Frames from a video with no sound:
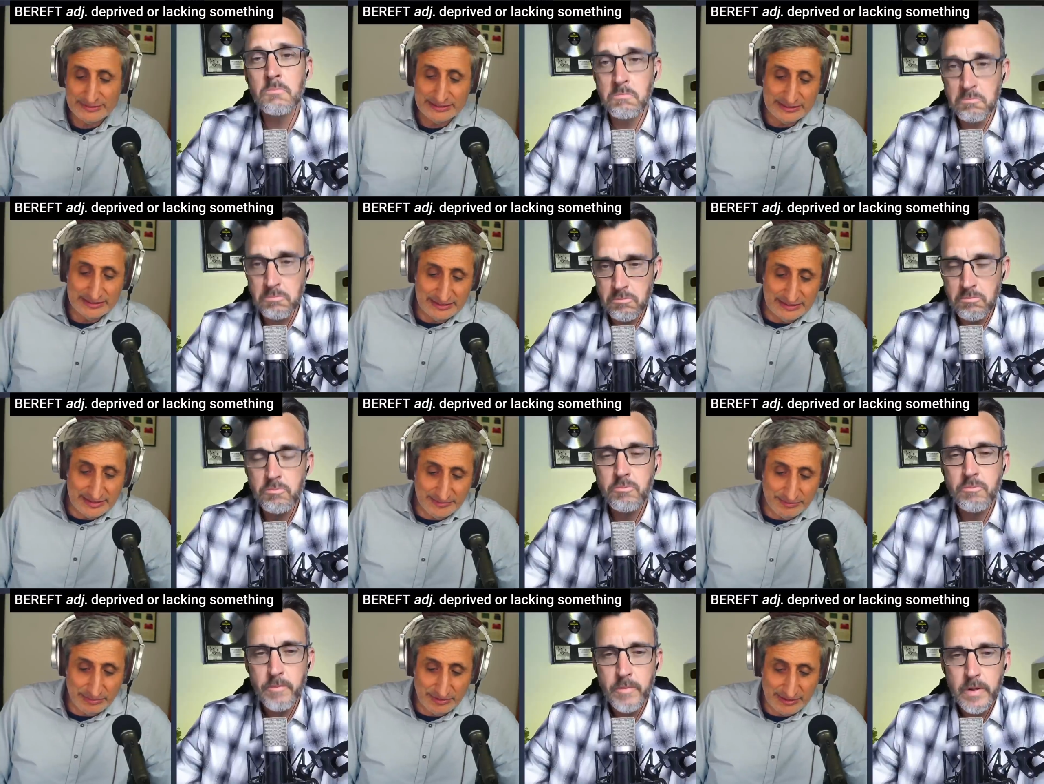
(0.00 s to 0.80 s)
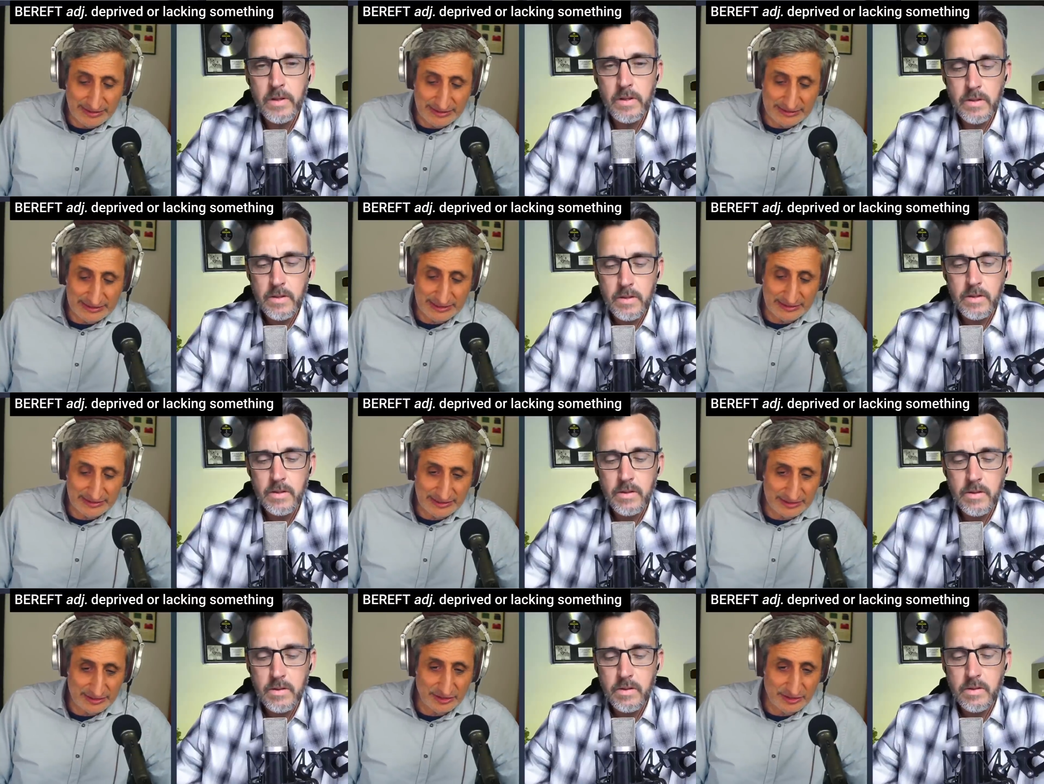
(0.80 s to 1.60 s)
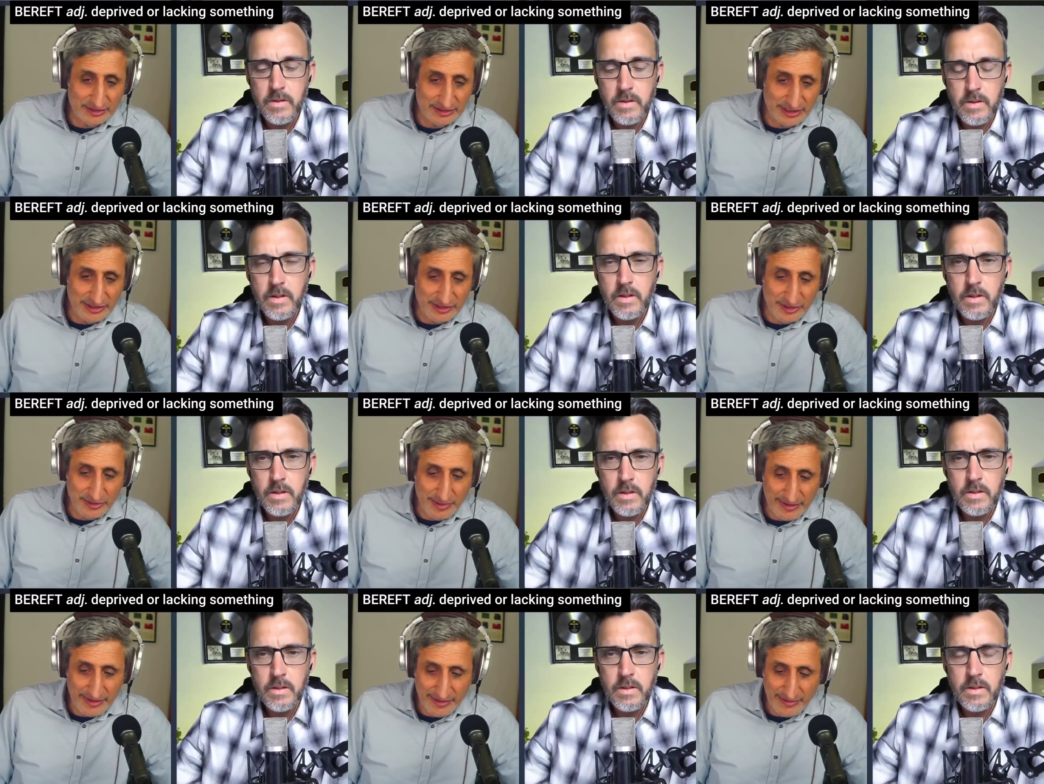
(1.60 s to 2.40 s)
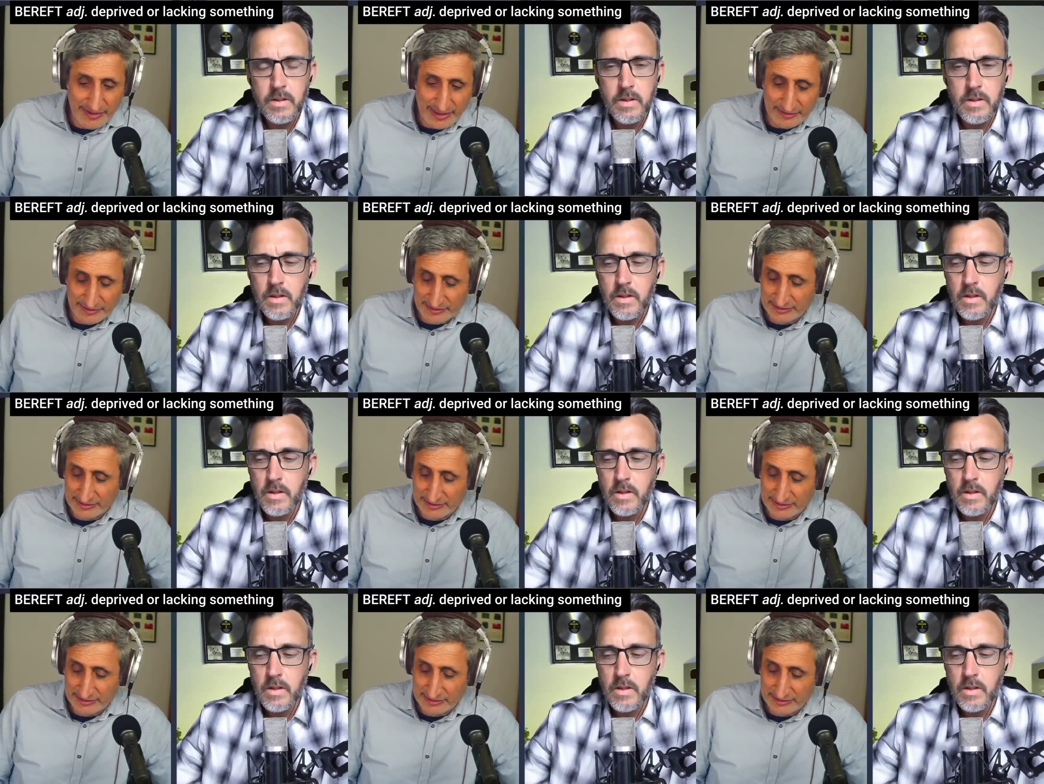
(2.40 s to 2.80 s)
Speaker 1: Mm-hmm. Deprived. That, that's good. Can you do better than that?